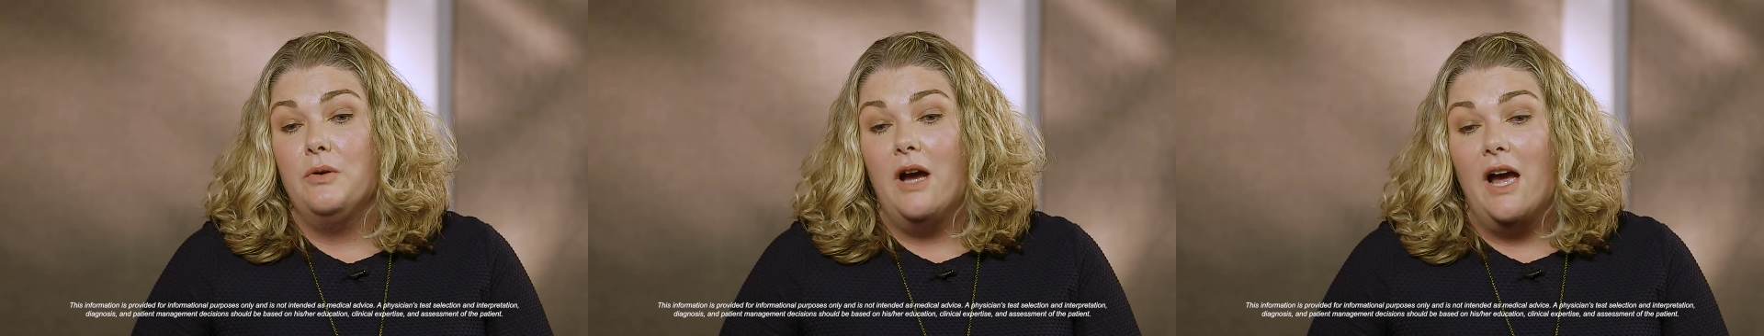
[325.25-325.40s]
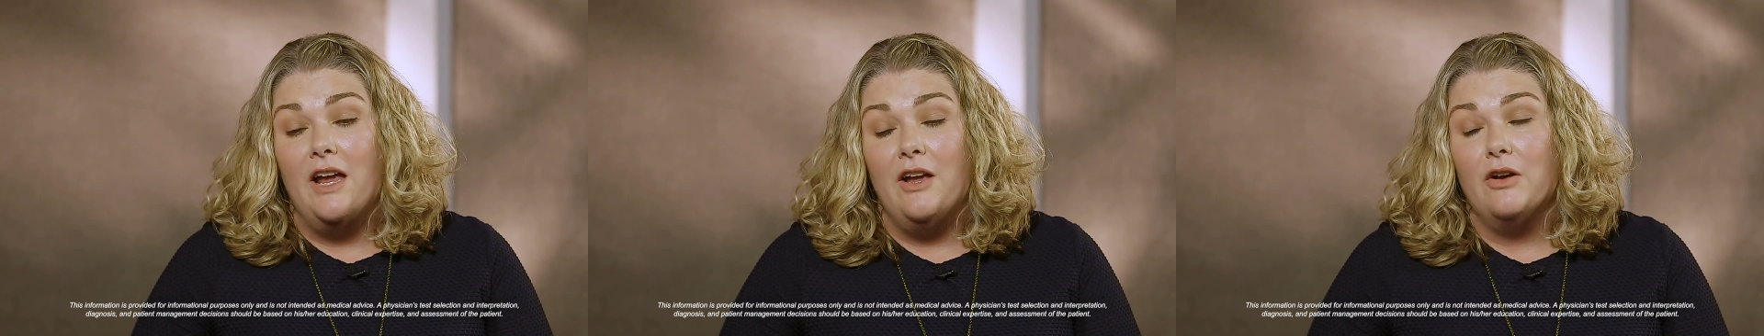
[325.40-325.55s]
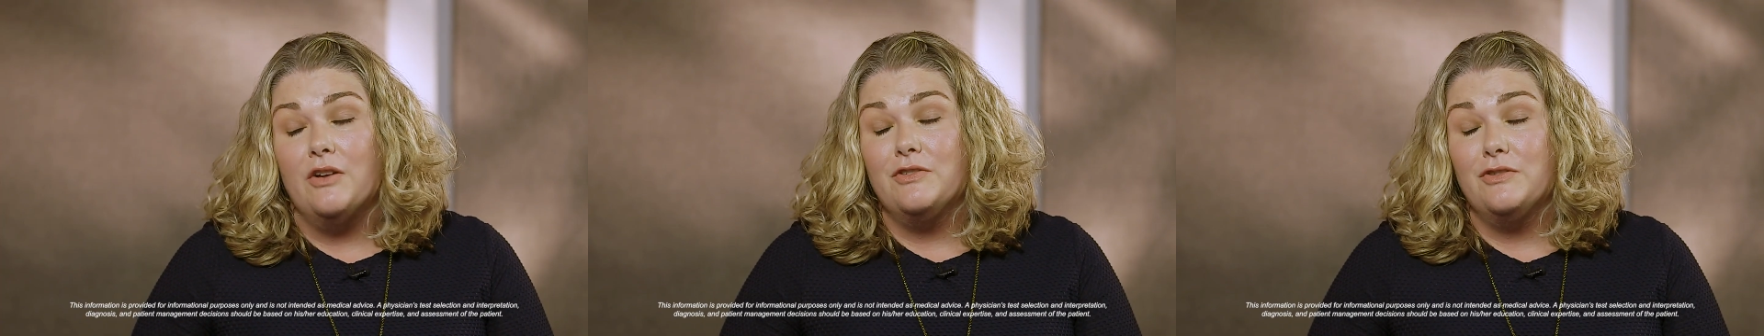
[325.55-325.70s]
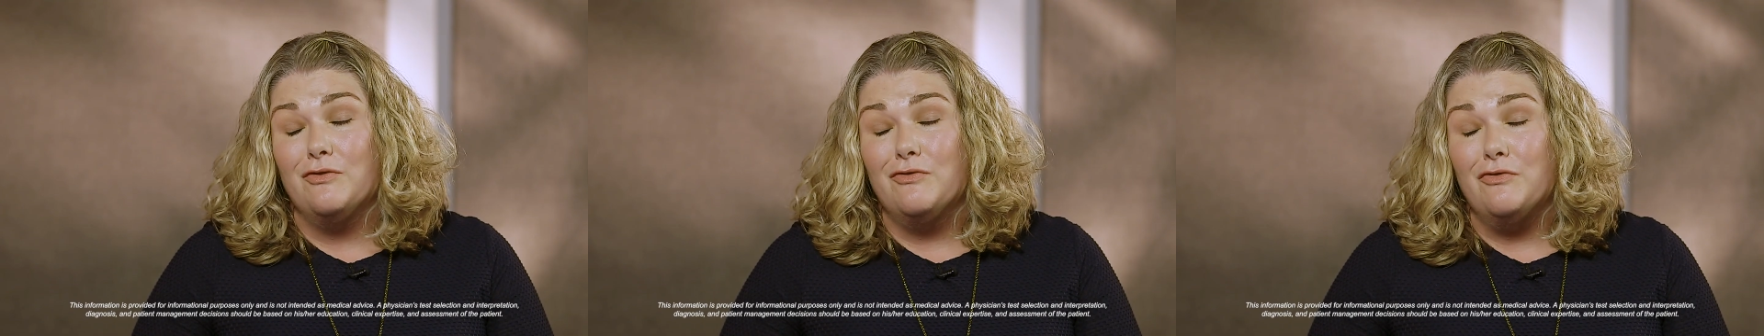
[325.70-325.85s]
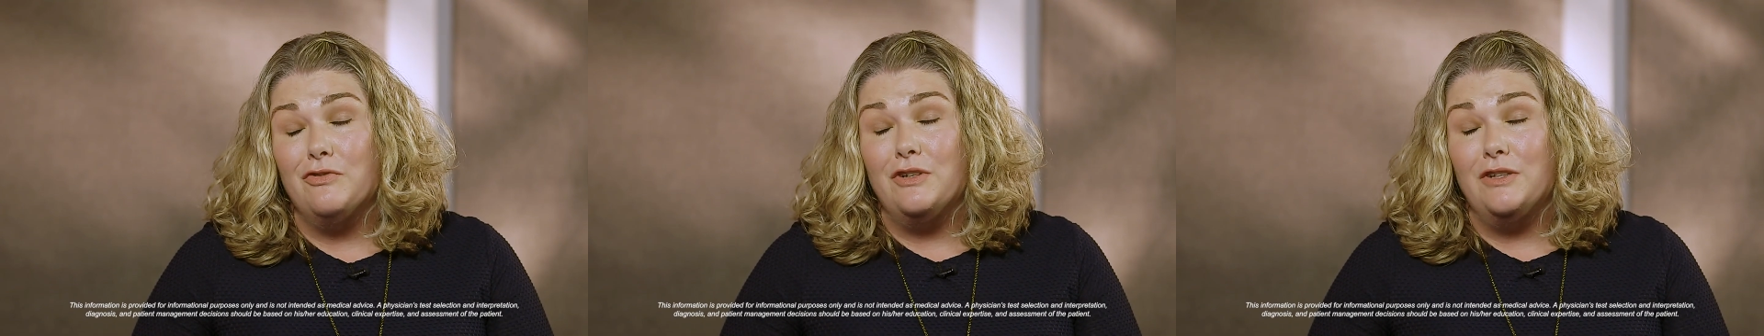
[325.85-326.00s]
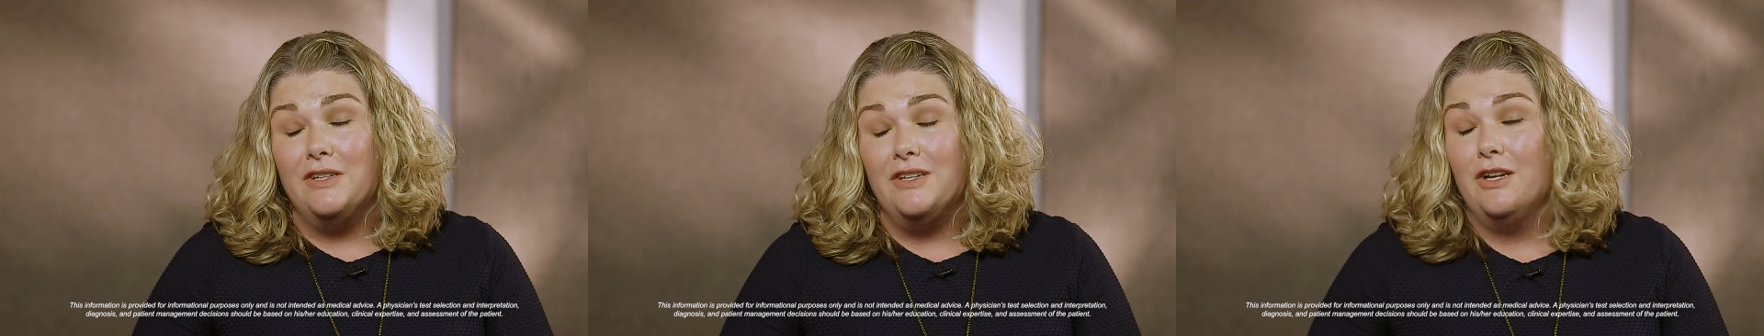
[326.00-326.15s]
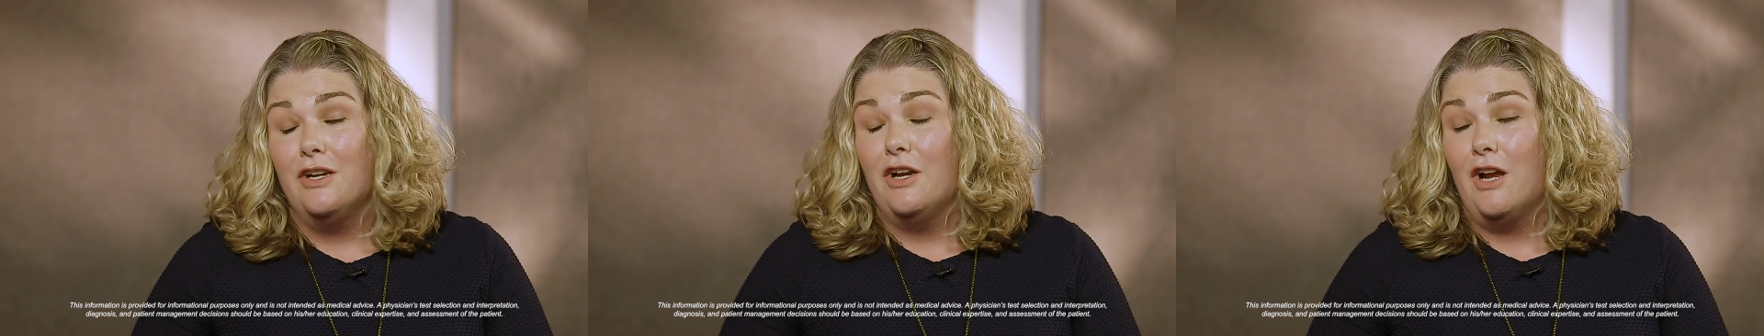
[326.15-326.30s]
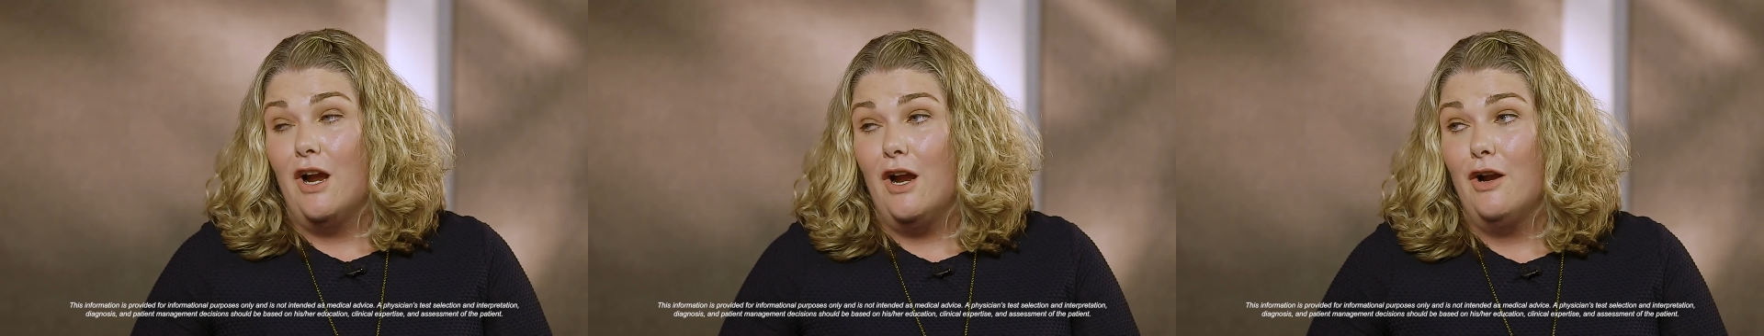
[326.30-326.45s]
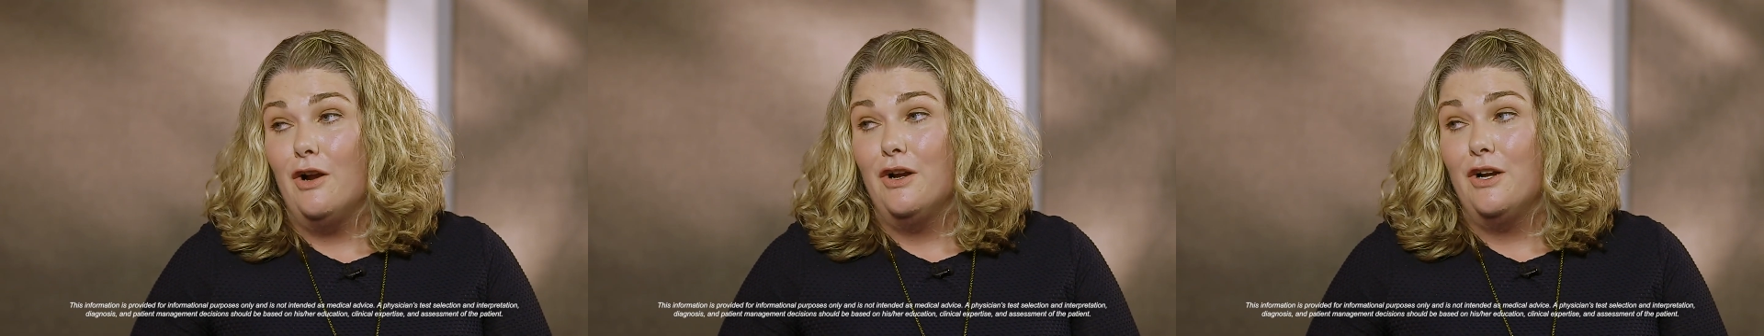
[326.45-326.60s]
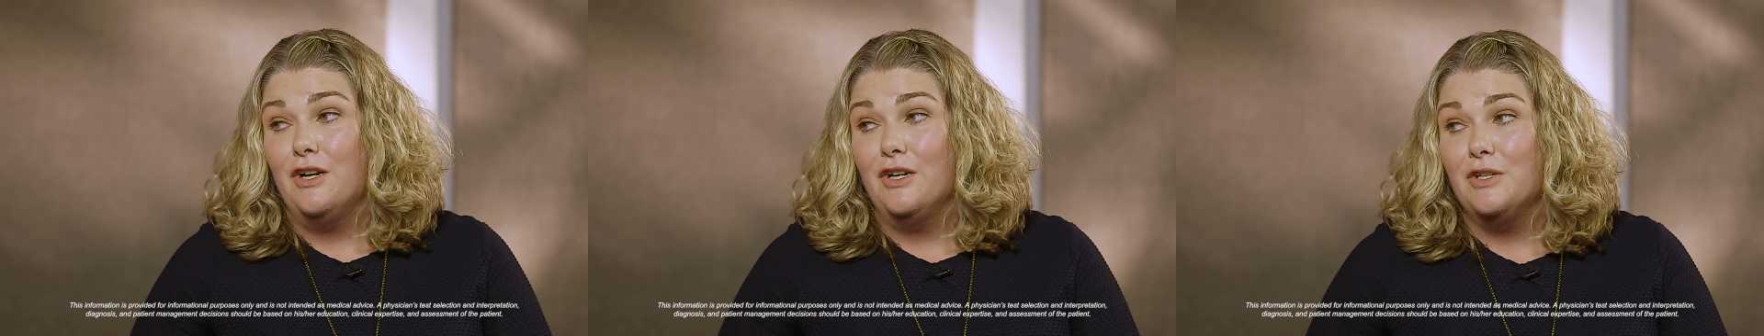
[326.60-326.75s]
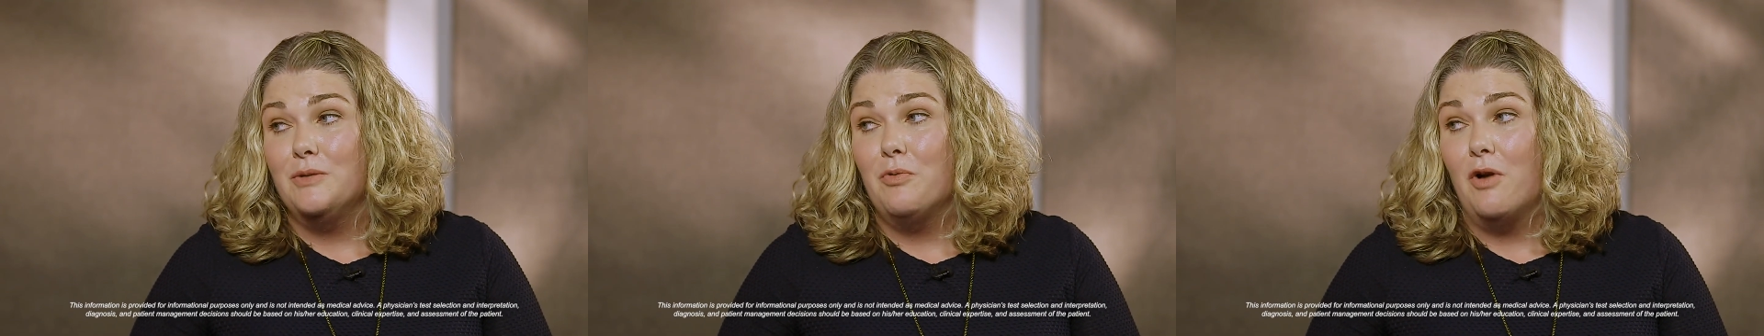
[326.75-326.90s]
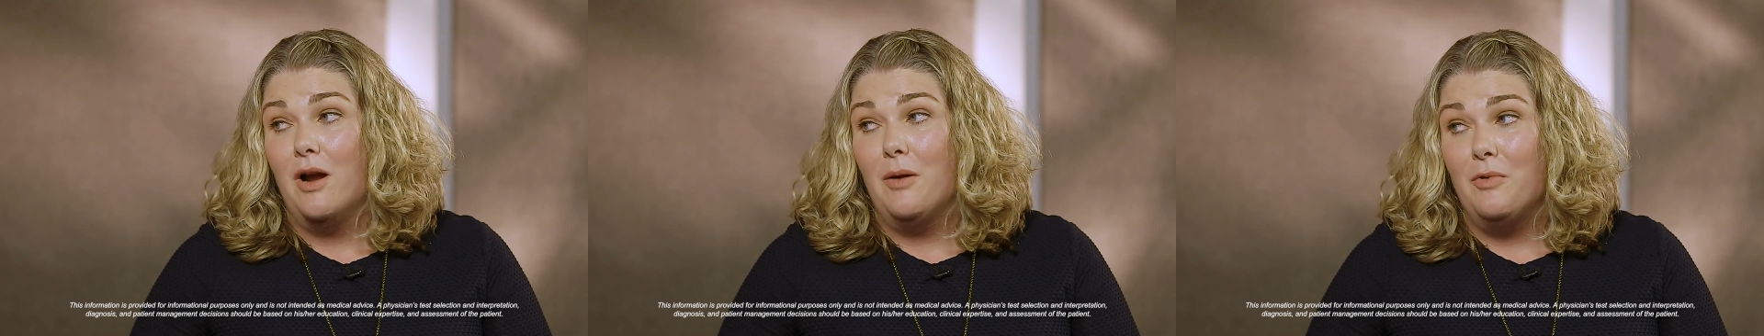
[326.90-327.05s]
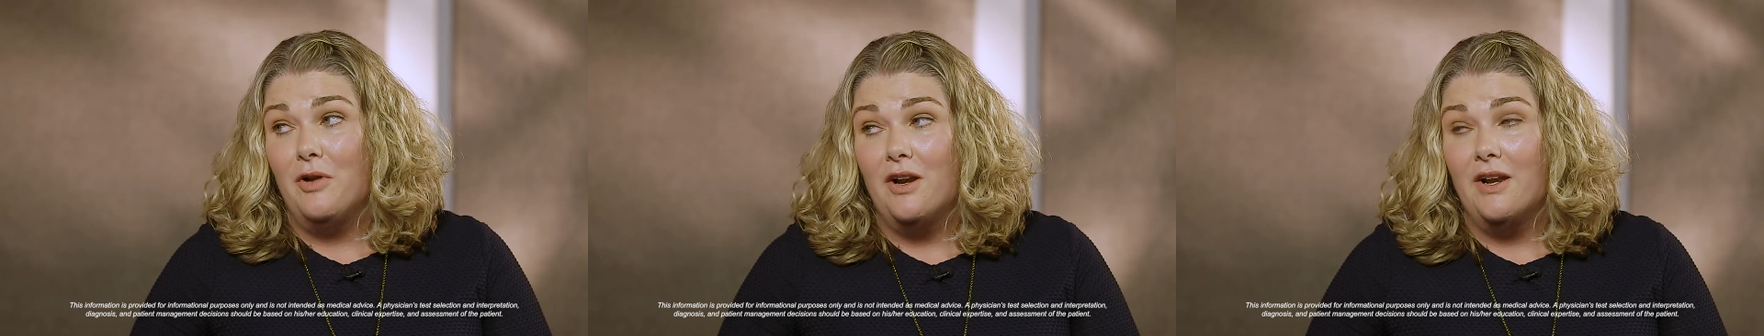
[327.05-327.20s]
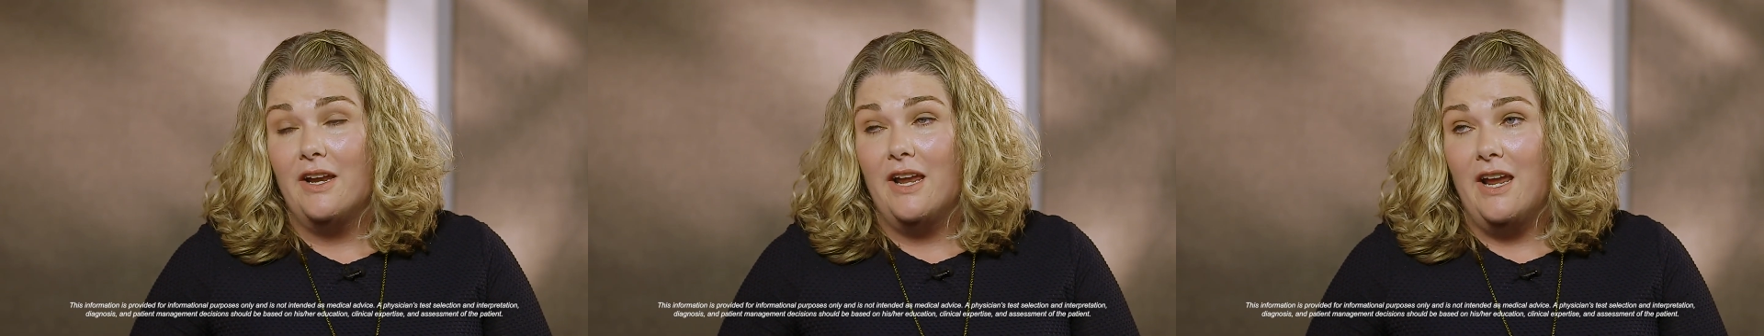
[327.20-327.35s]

I also really encourage primary